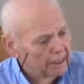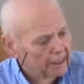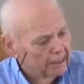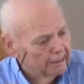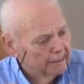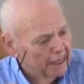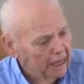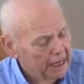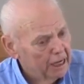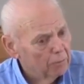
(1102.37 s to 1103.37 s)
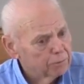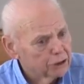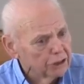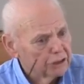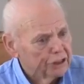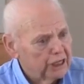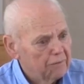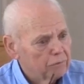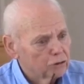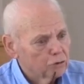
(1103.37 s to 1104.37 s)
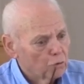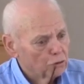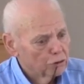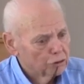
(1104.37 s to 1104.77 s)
uh, imps and the devil's